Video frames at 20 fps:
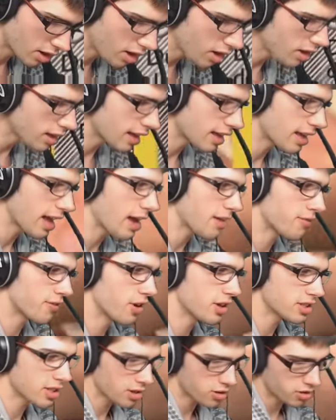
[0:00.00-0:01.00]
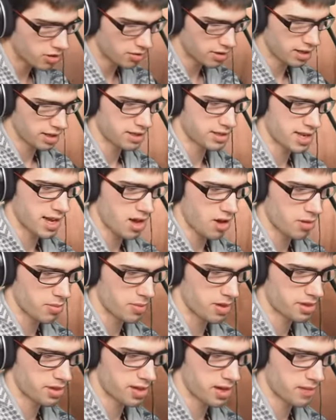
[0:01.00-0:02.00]
Kind of like, at first I couldn't really tell,
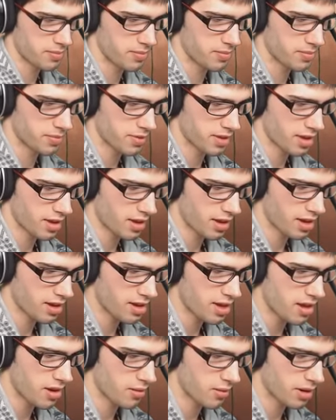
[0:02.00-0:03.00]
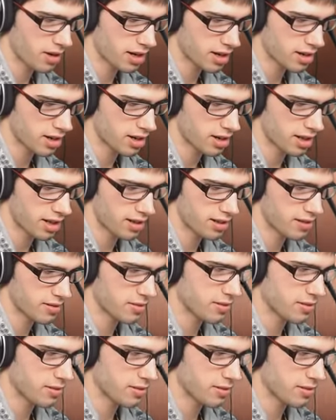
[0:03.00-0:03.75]
but um, yeah, when I kind of like